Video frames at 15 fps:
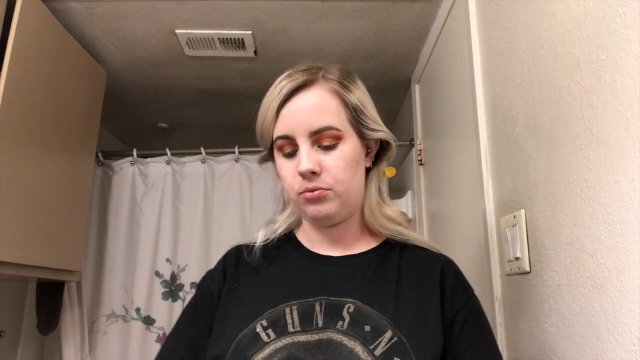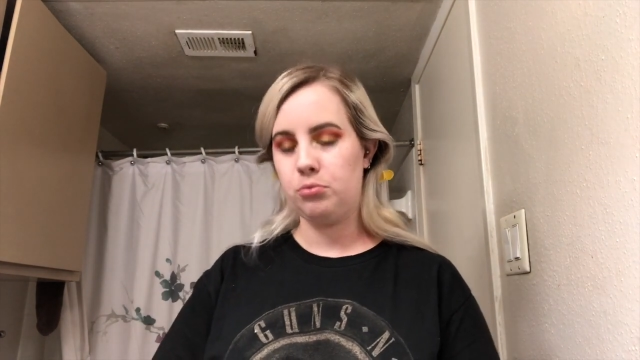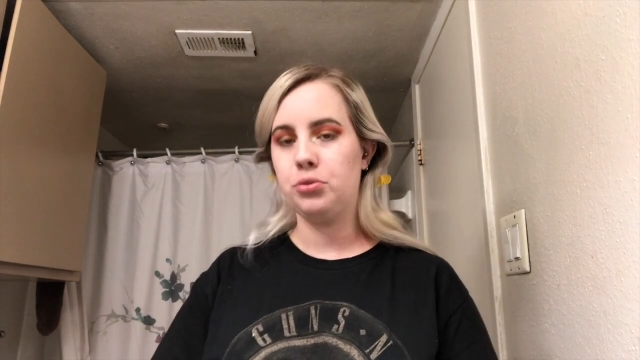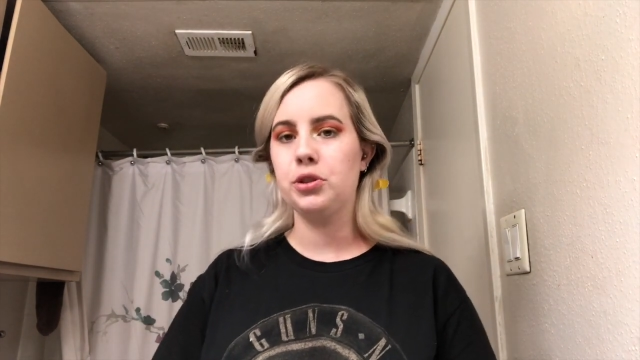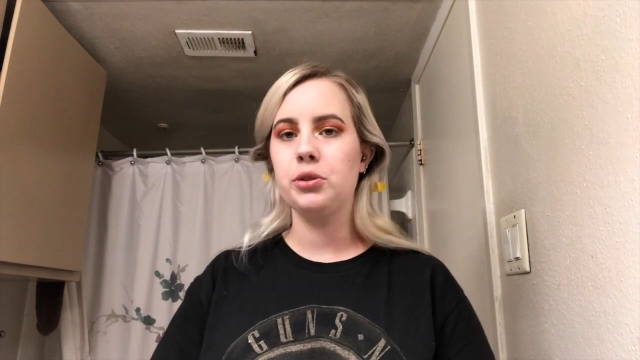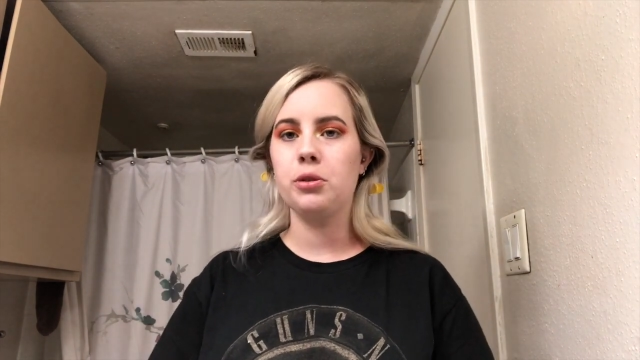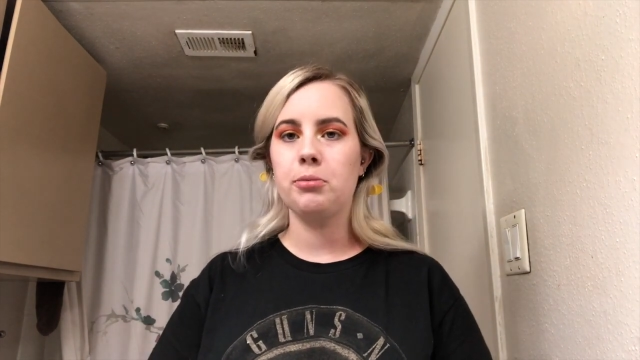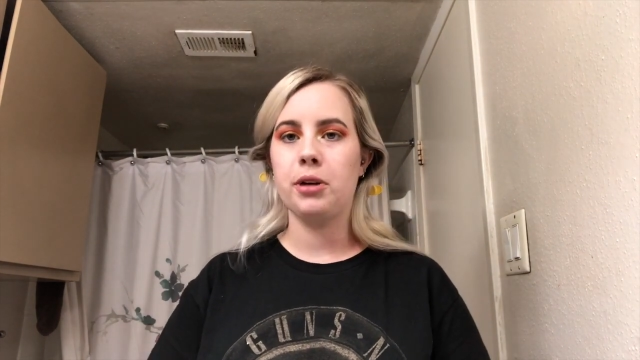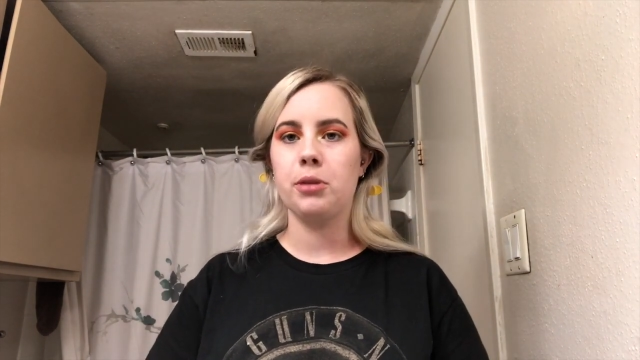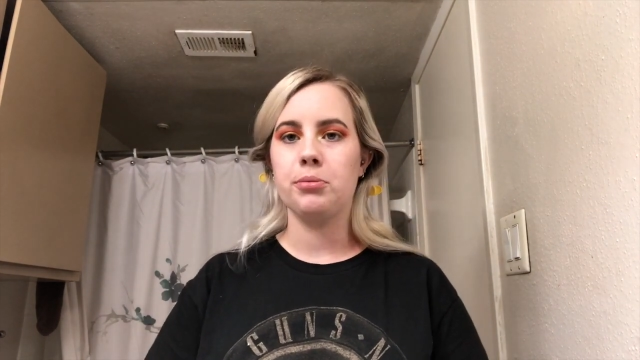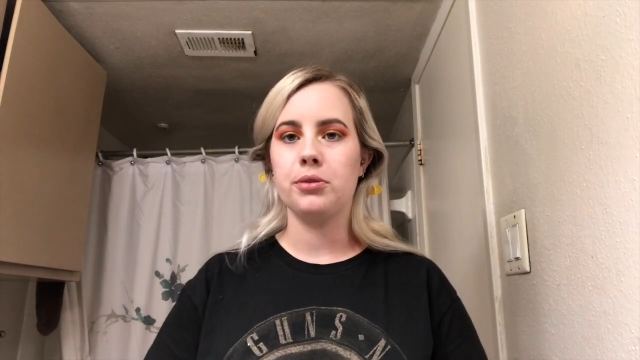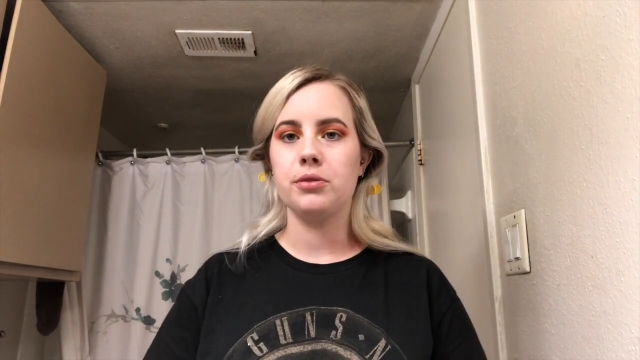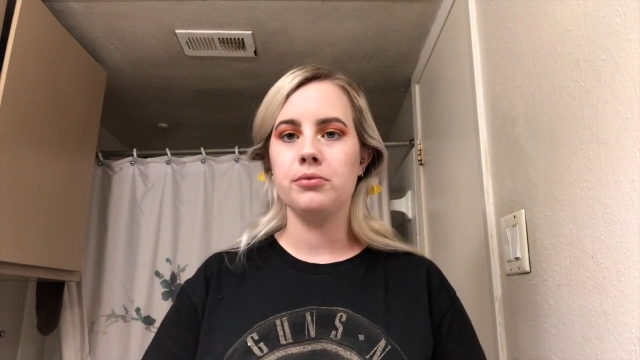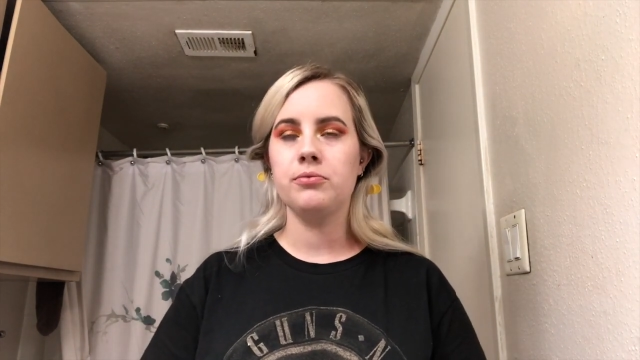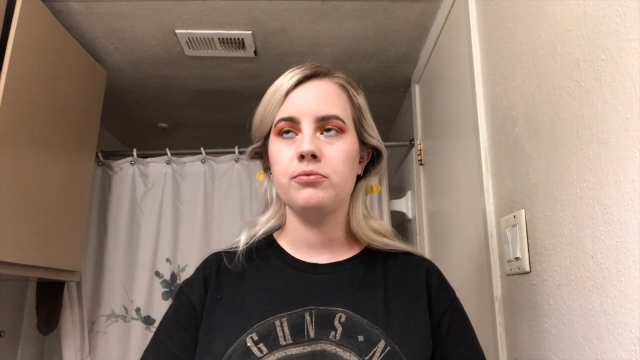Blue or
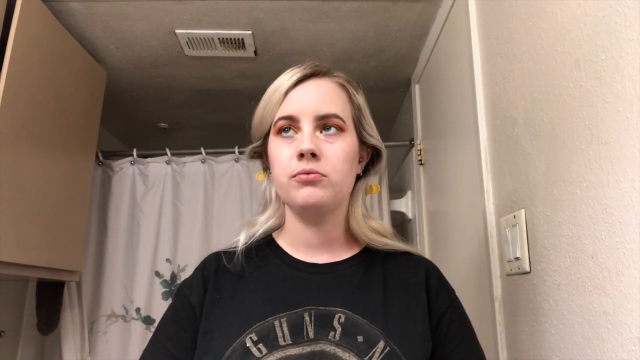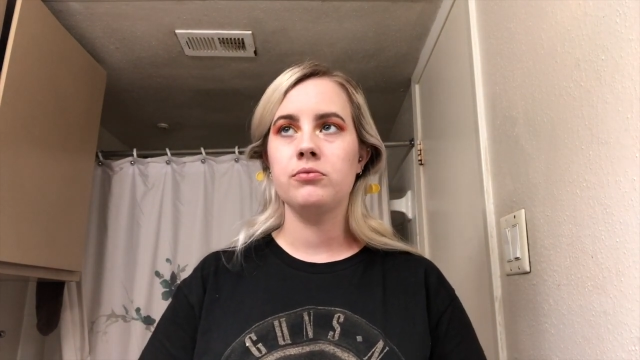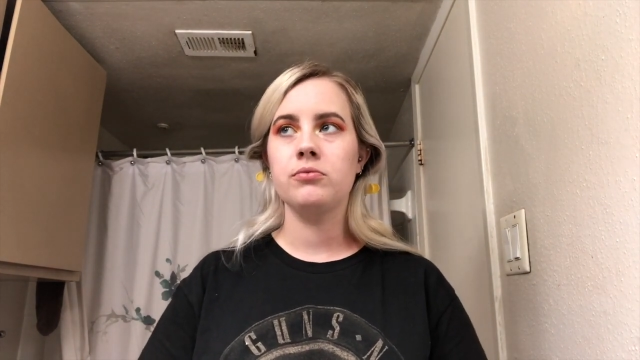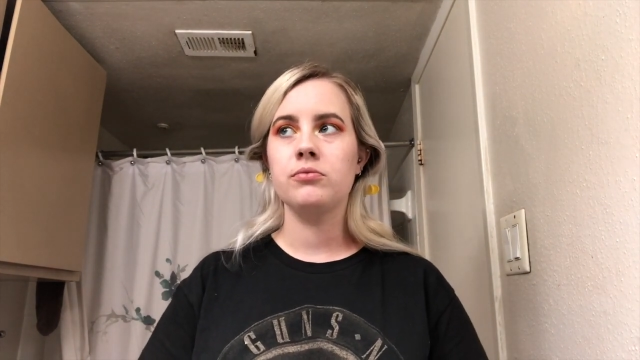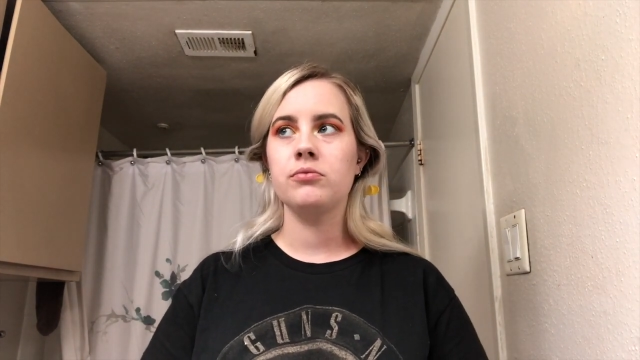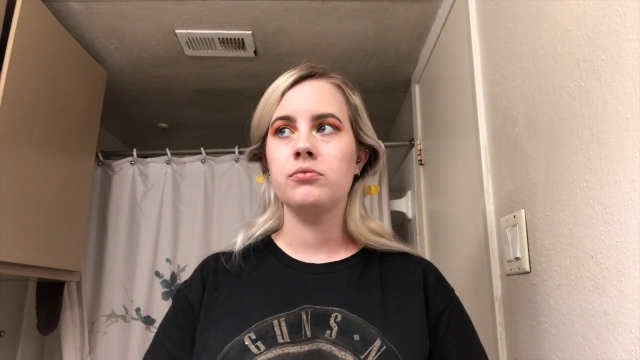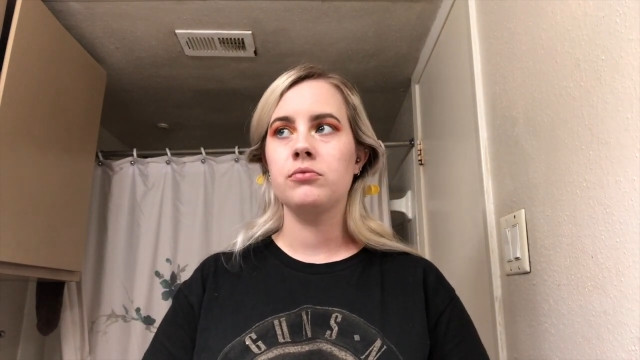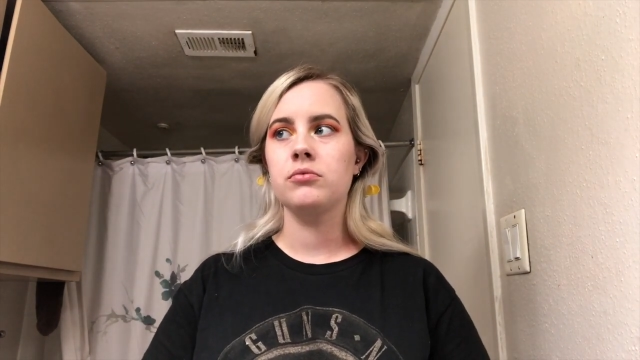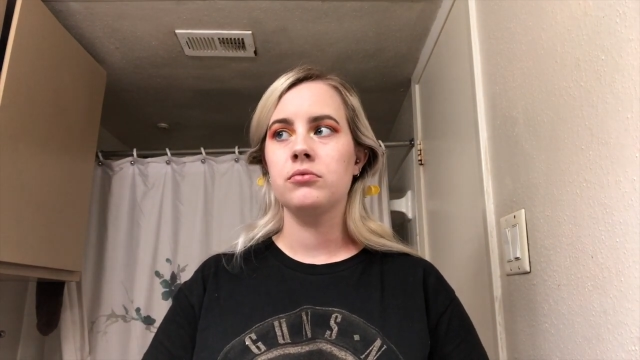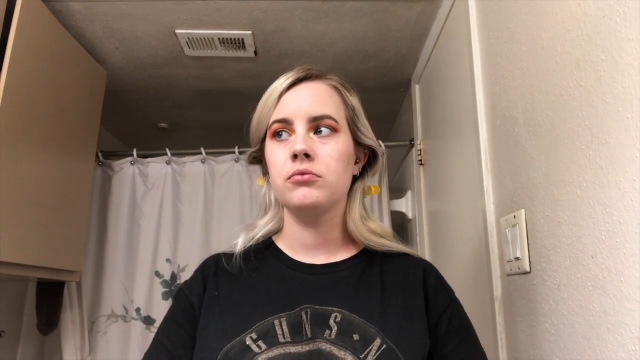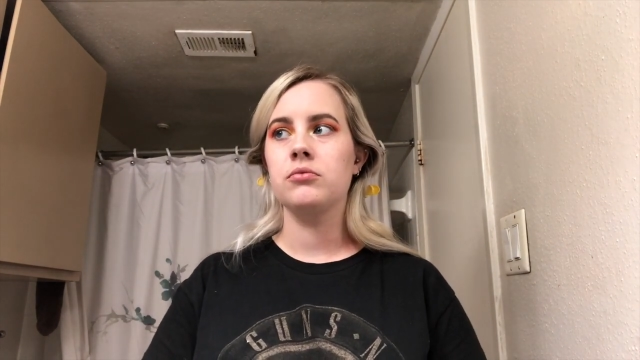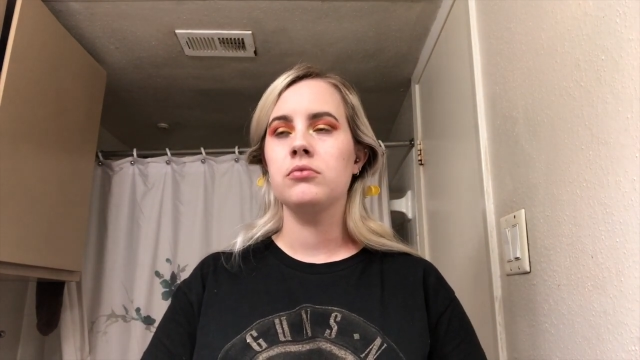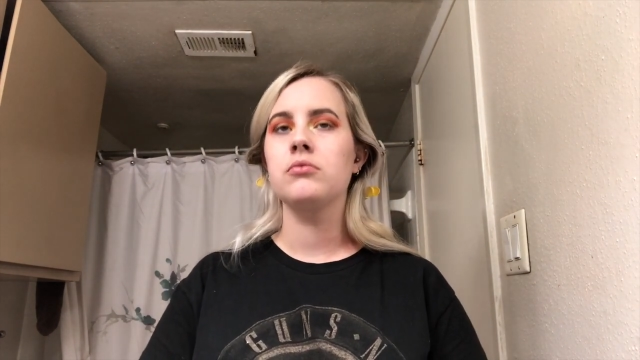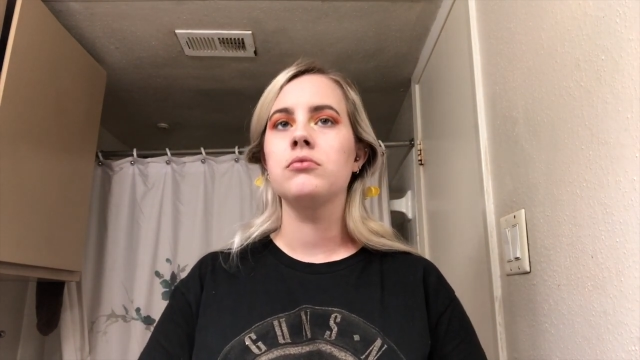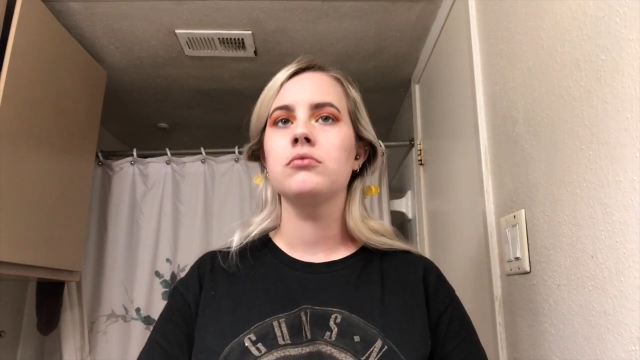purple?
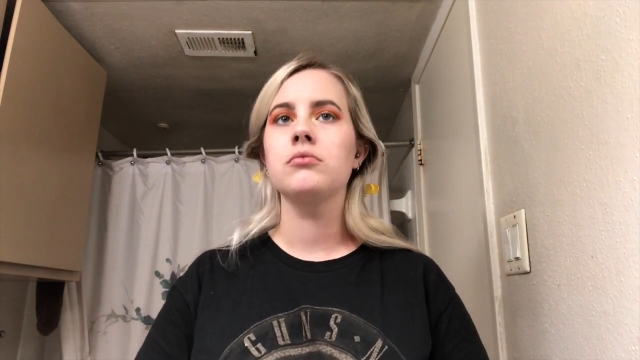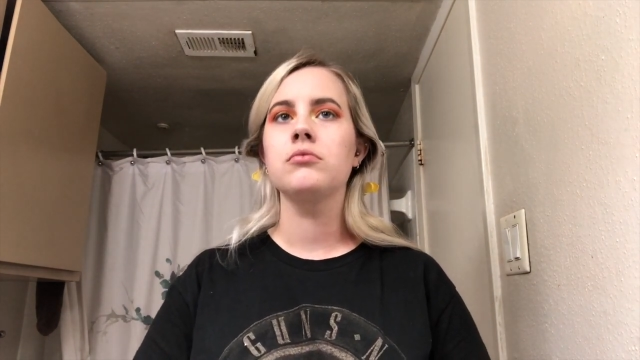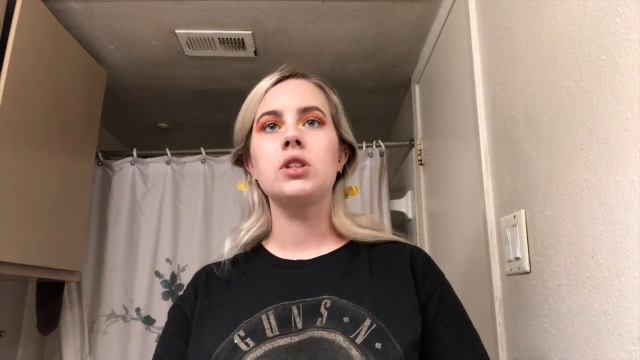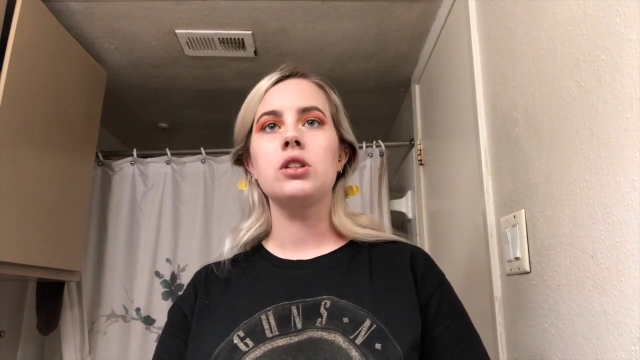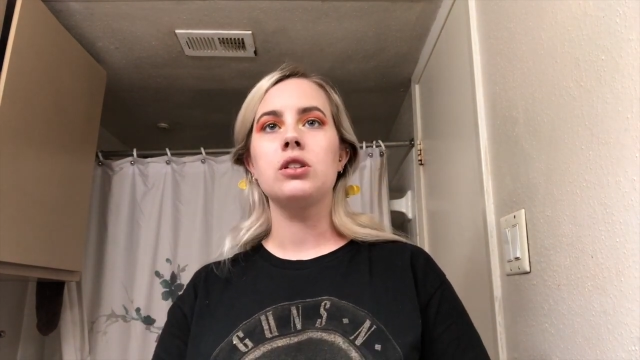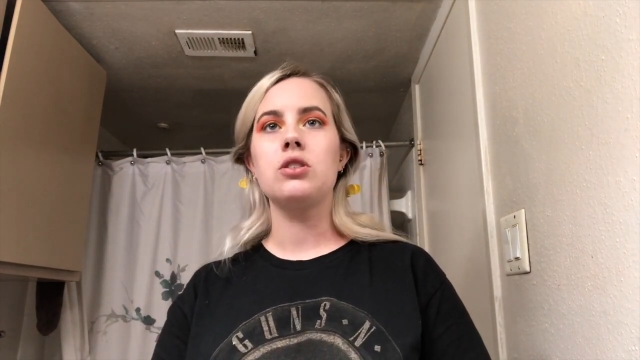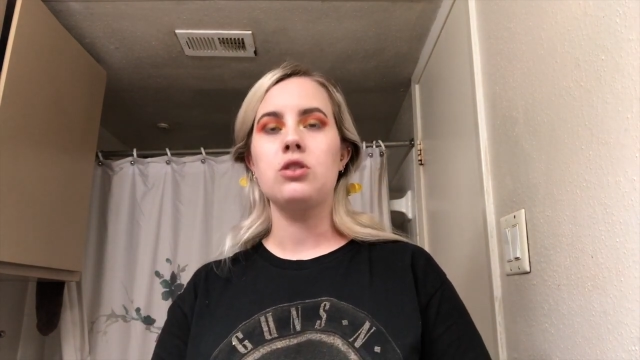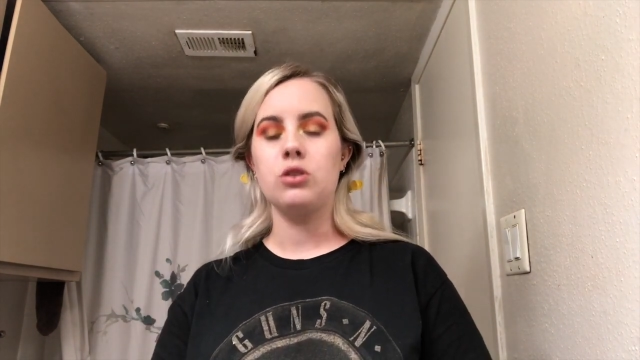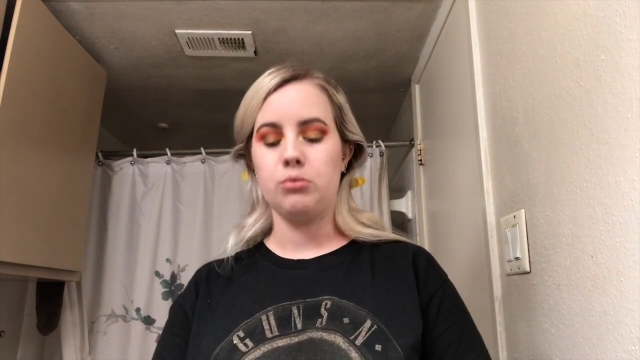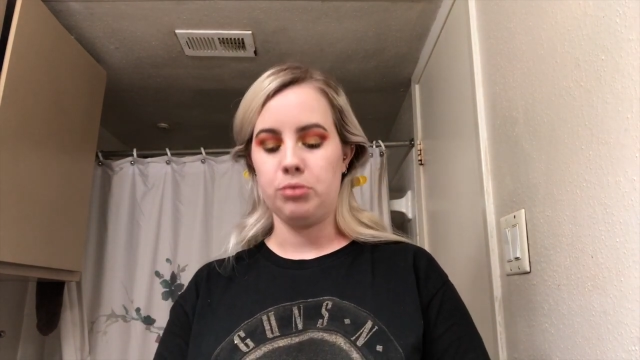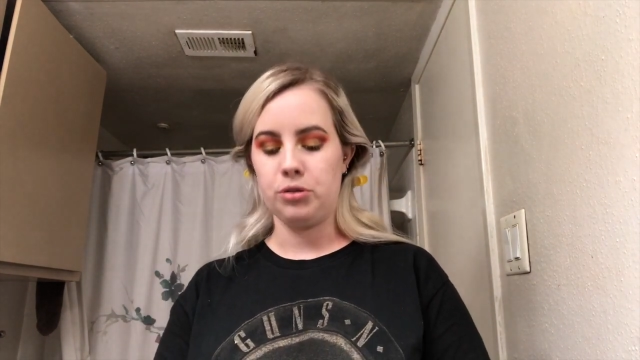Let's do